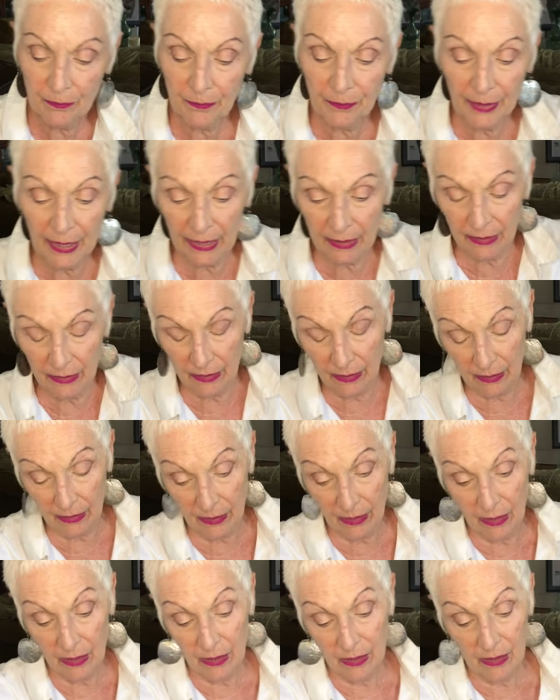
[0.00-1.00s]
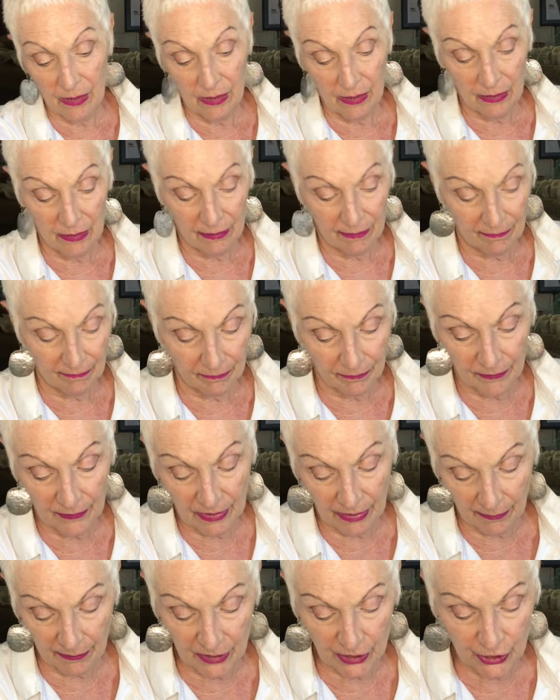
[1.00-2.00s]
But
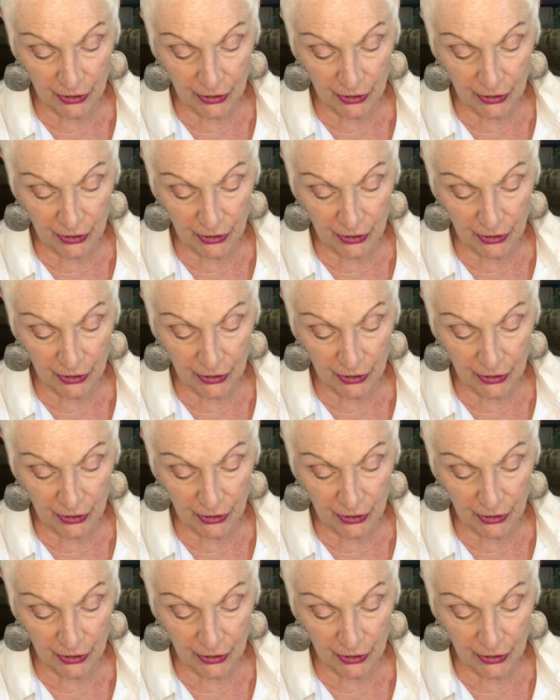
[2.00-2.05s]
let me